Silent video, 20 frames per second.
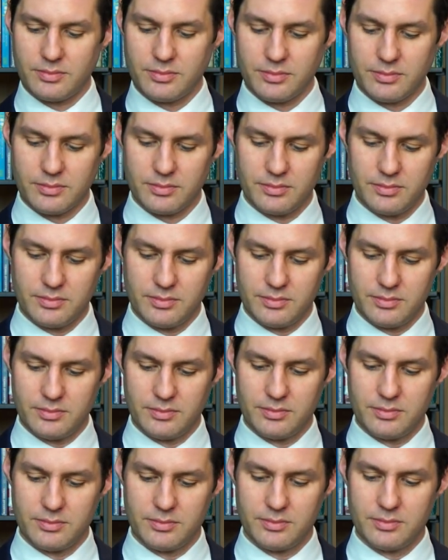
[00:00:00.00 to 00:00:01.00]

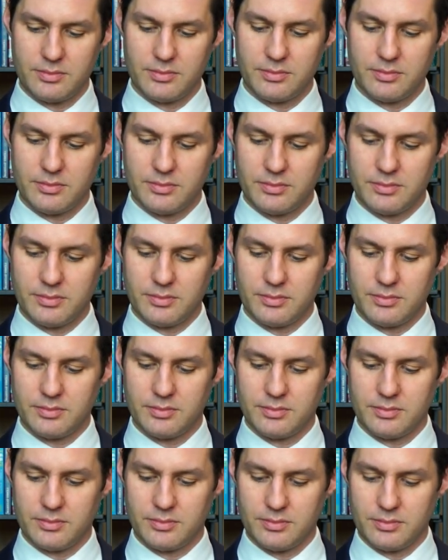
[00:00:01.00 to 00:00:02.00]

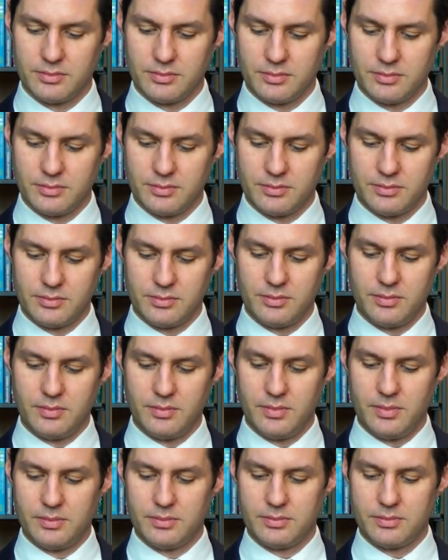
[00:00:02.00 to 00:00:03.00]

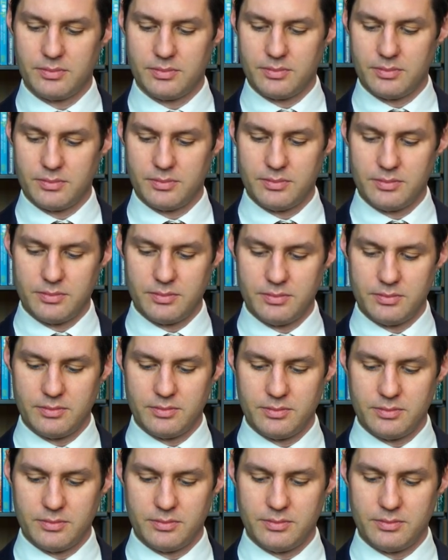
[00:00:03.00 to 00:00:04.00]

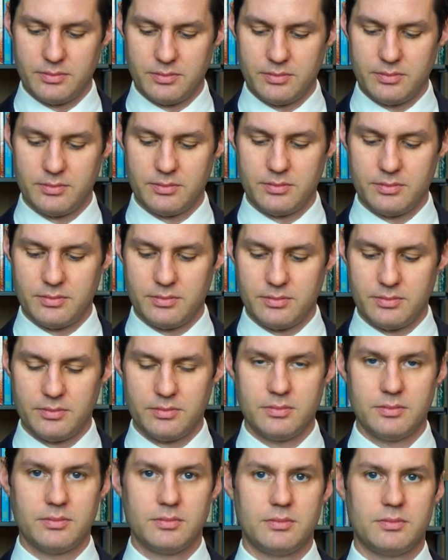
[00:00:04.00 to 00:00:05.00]

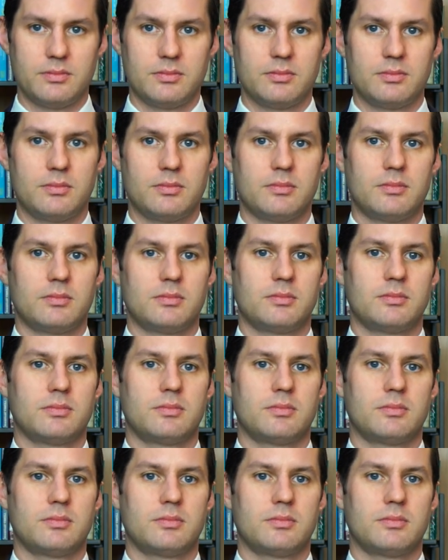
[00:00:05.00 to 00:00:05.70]
(silent)